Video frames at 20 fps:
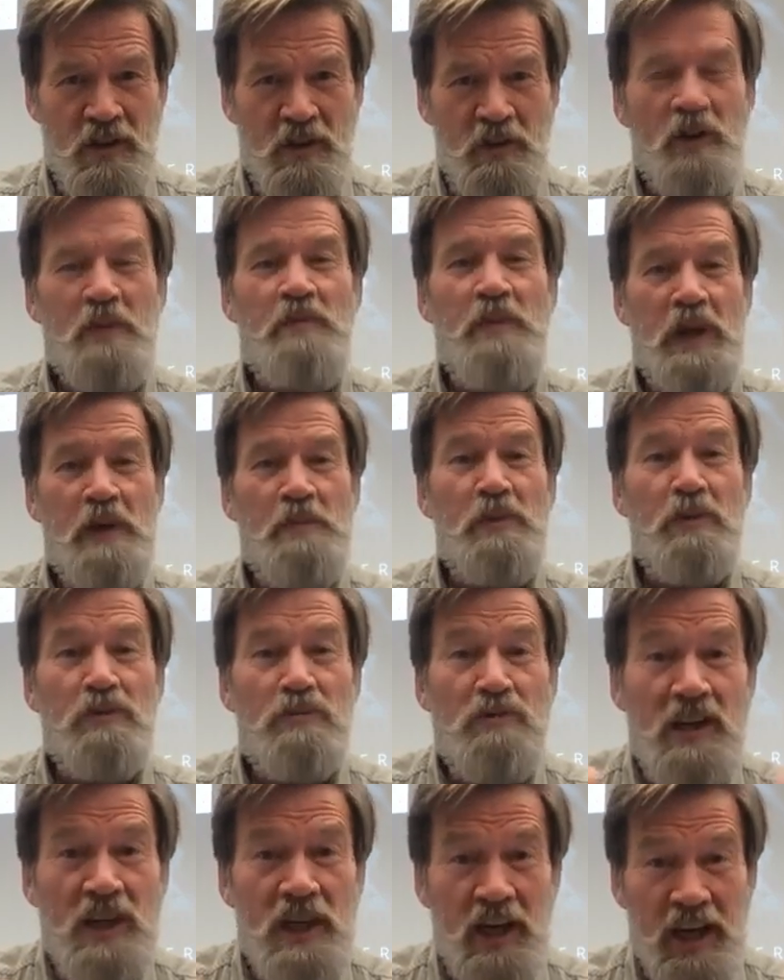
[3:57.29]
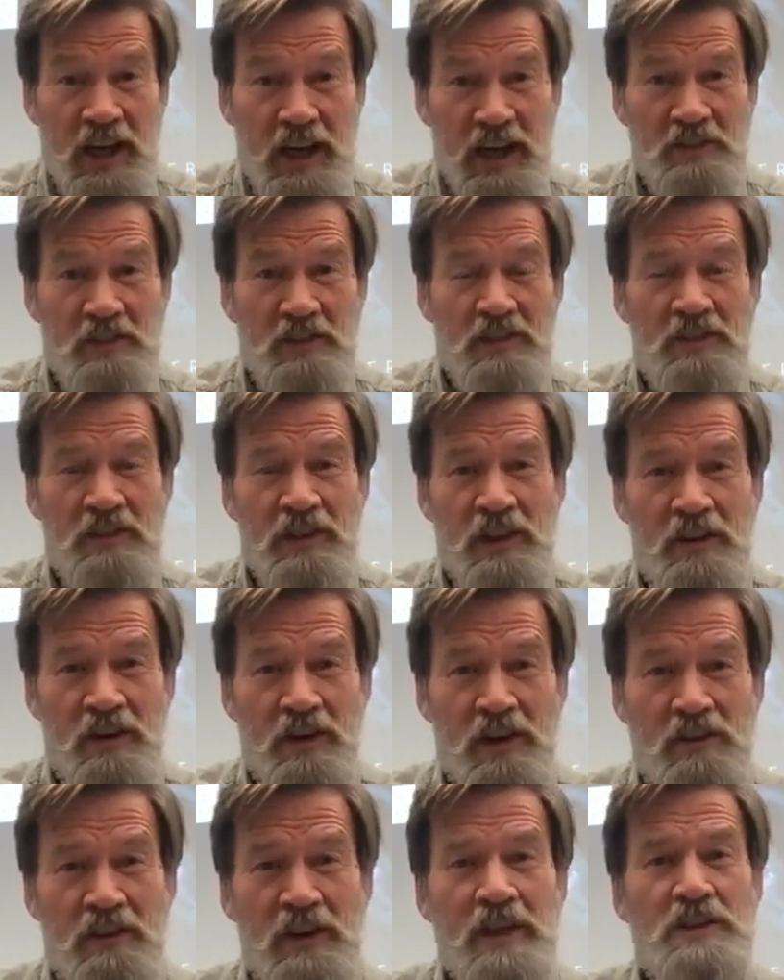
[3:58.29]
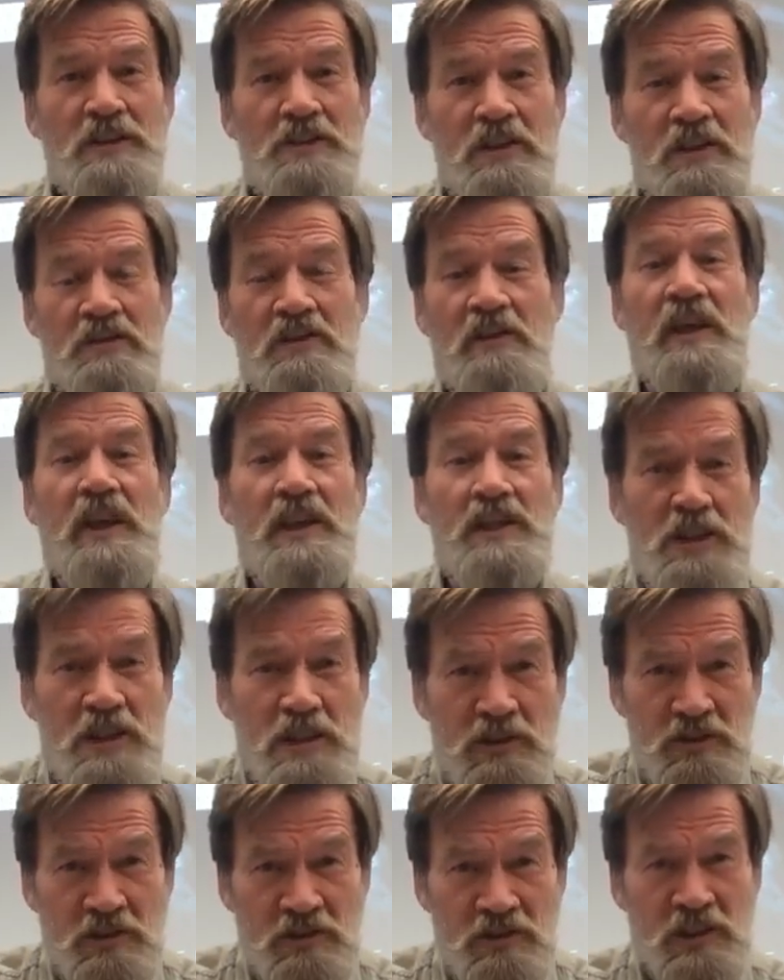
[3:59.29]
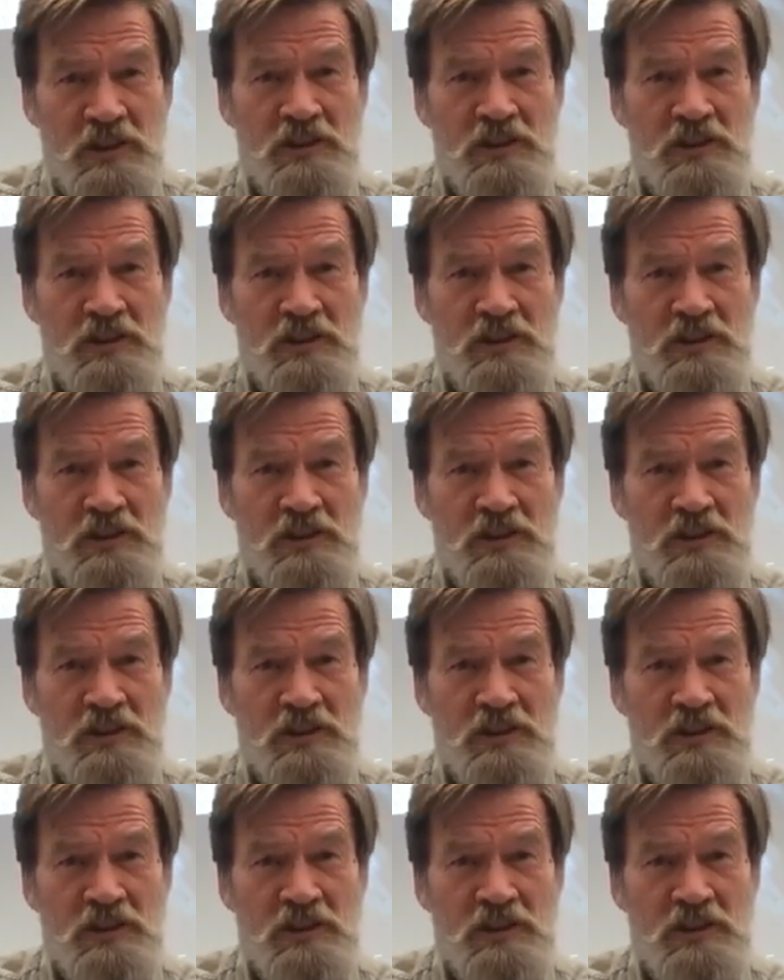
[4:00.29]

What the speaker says: When people realise it's in their own interest and their children's